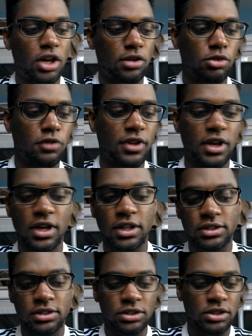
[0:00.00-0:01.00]
Moving
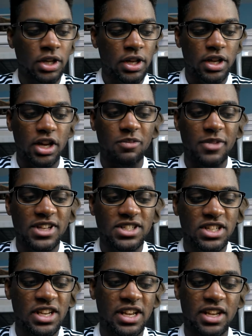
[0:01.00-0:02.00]
on, Man
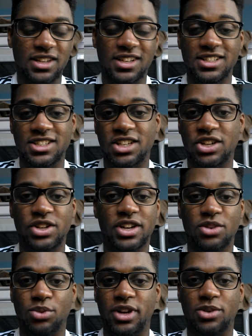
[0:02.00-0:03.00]
City continued
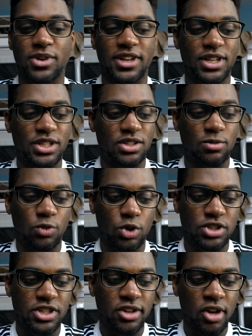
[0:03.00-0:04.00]
their winning ways,
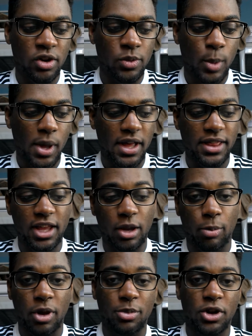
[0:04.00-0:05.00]
4-0. I
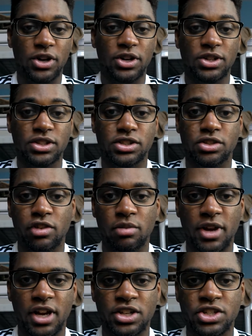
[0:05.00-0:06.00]
think Pep Guardiola is a great
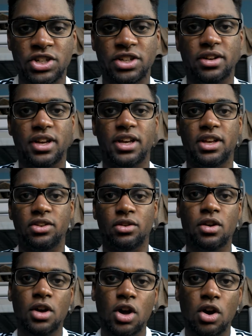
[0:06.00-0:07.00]
manager, and
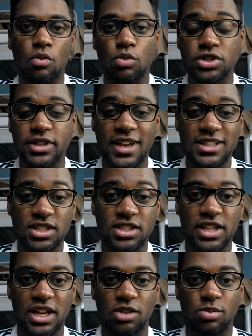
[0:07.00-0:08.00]
once he has a
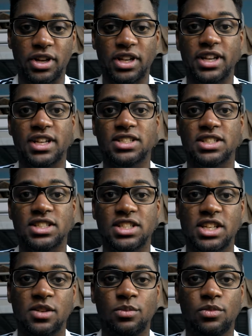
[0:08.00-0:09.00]
style of play that he gets his
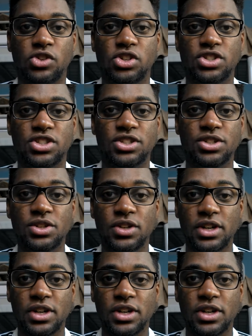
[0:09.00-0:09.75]
team used to,